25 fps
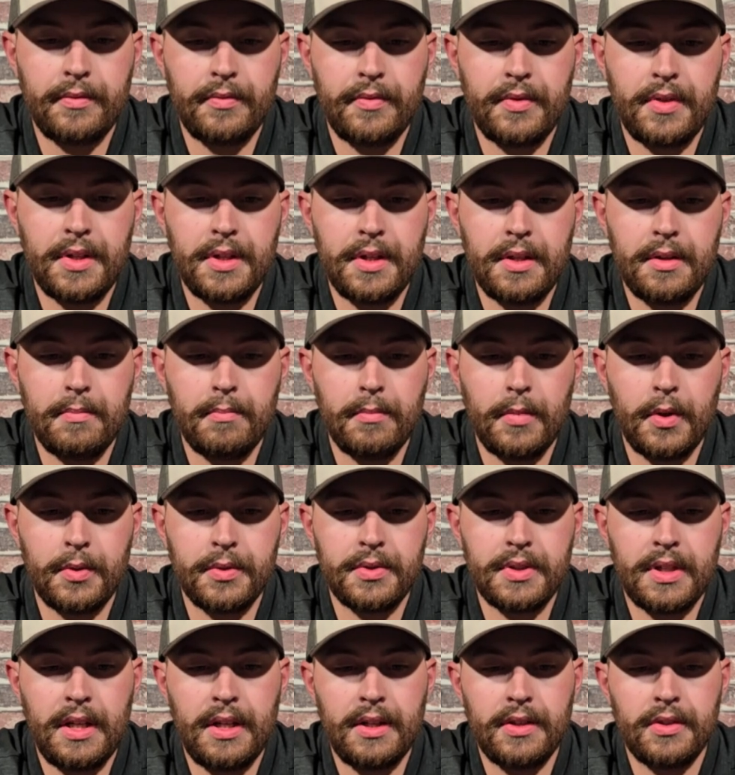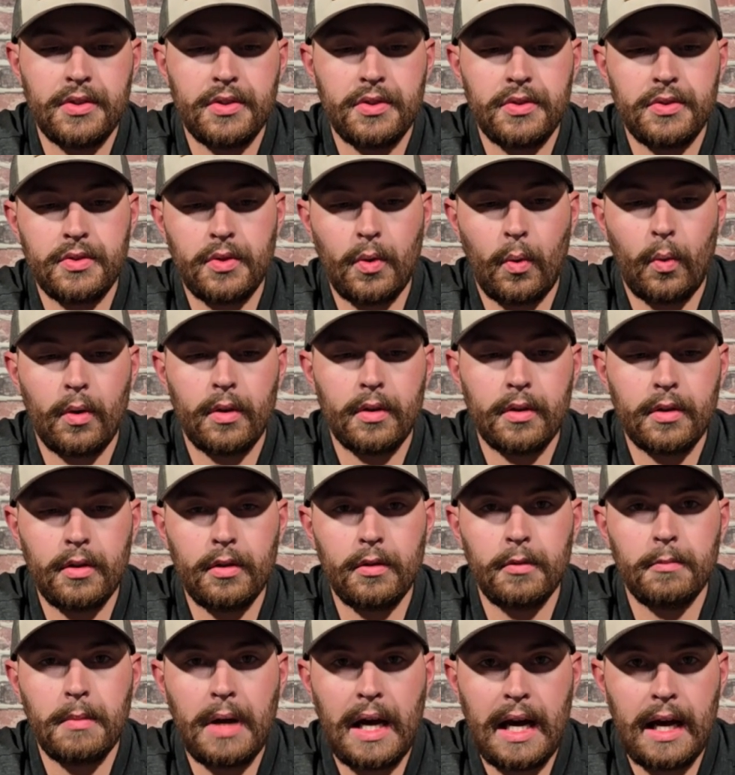of the most
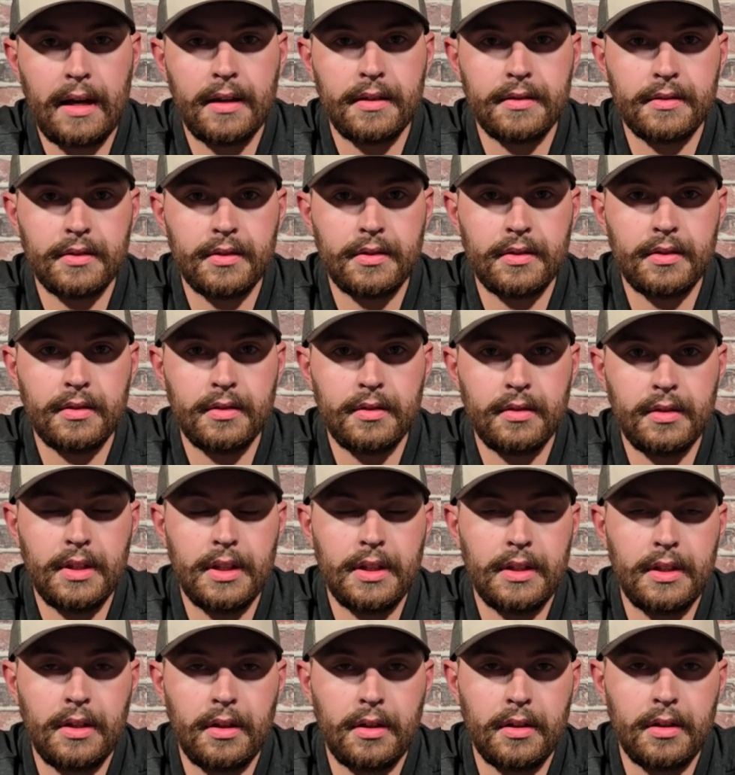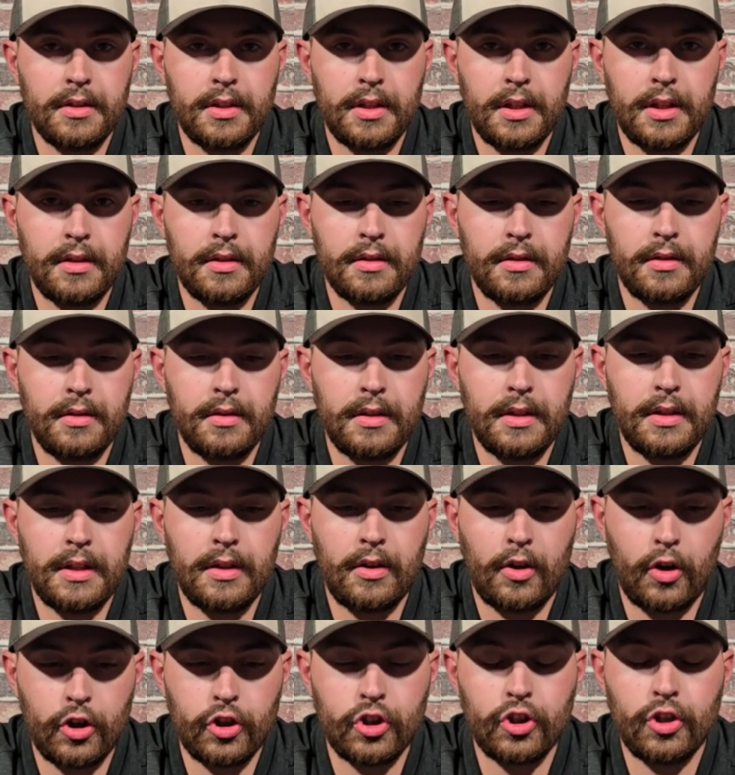historical minds in the
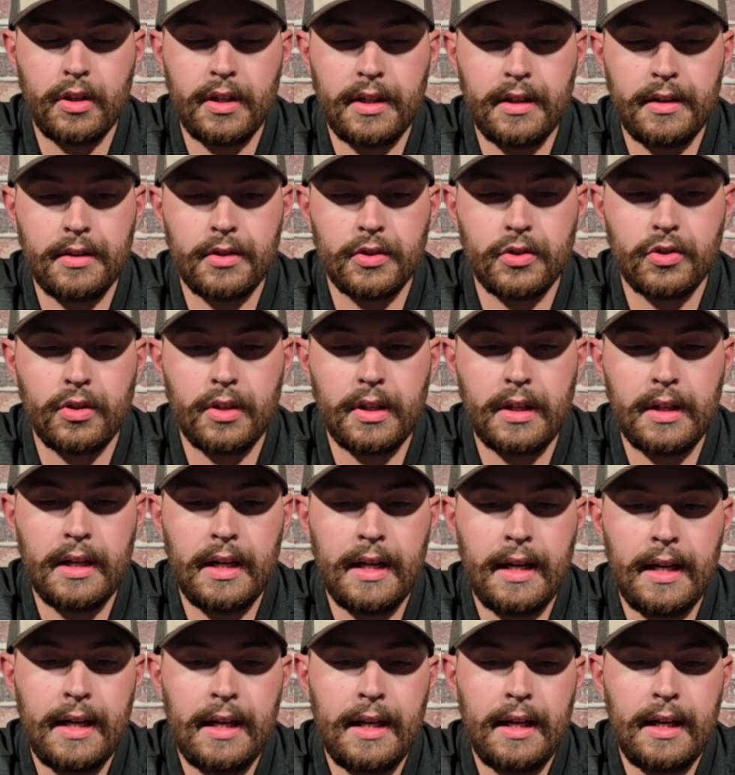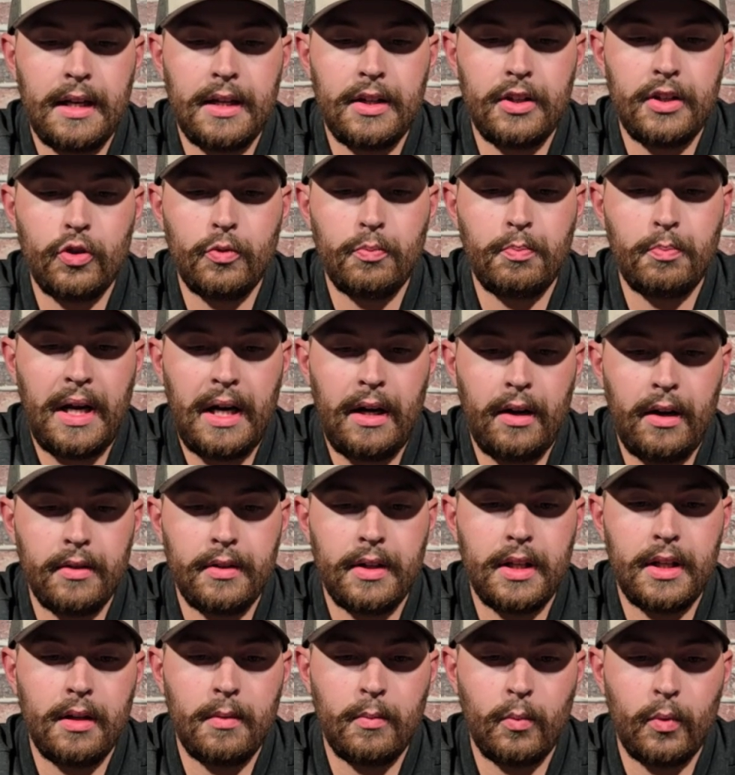archery industry, and you
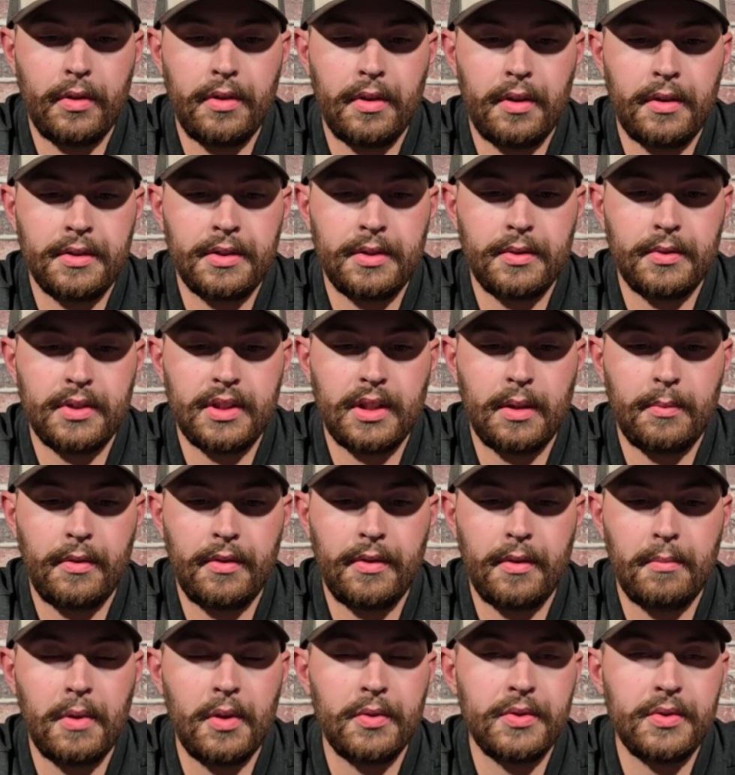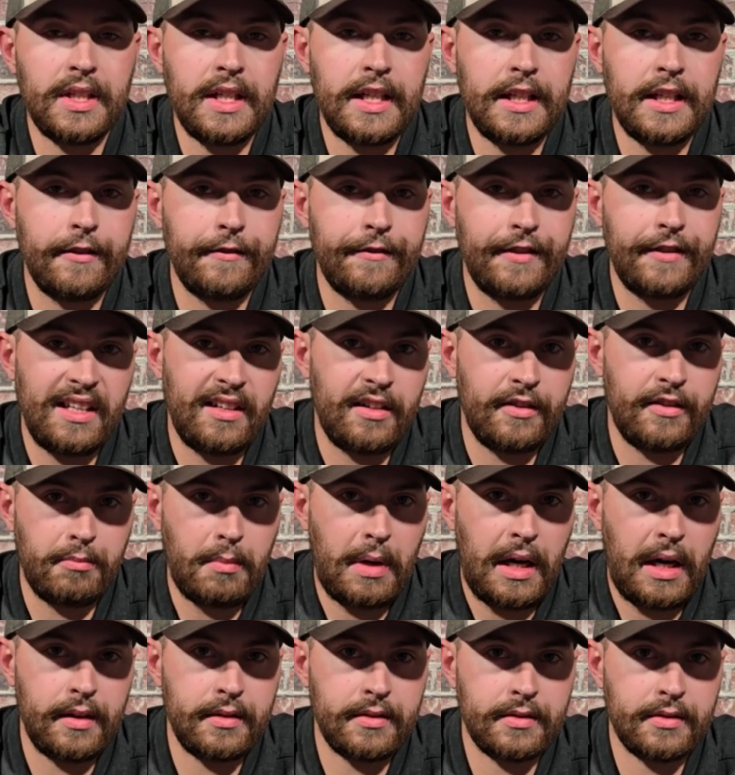paired them with also some of the most innovative
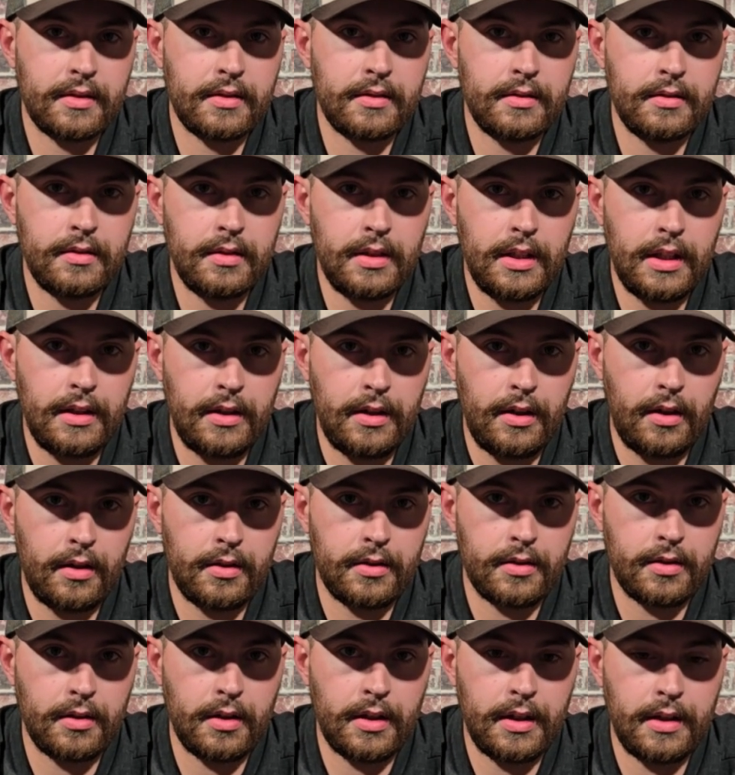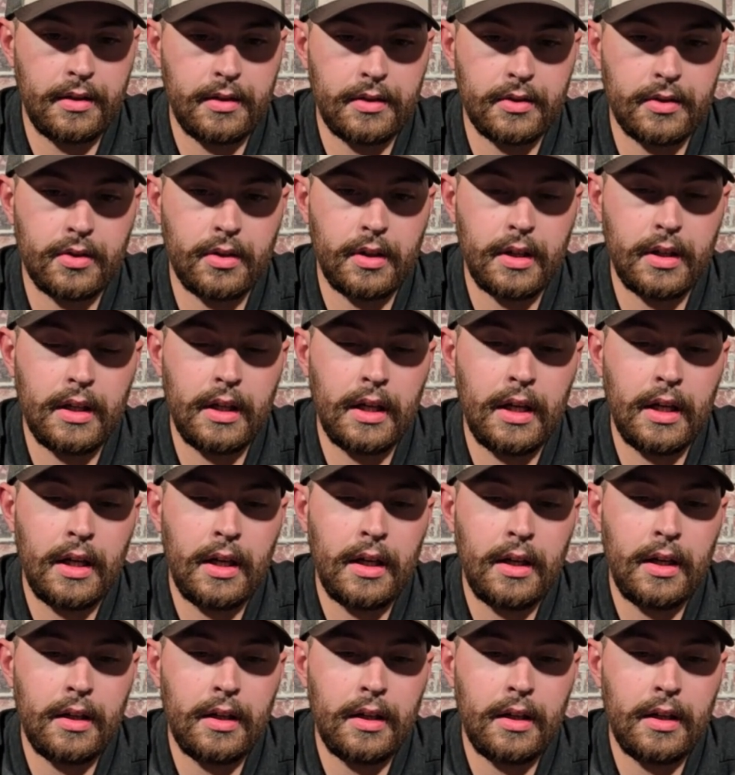minds in the archery industry.